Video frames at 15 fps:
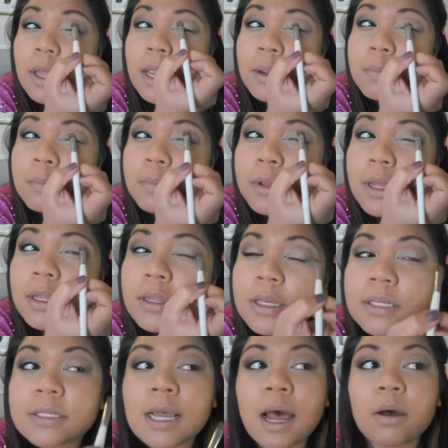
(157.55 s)
like blend
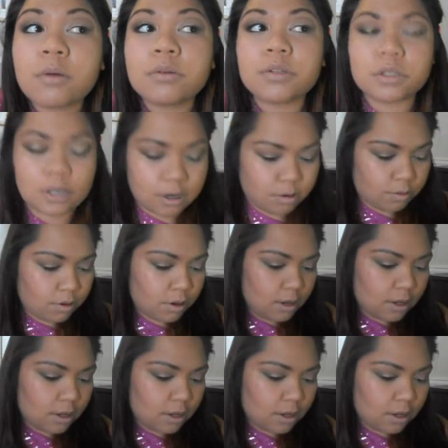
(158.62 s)
this out, so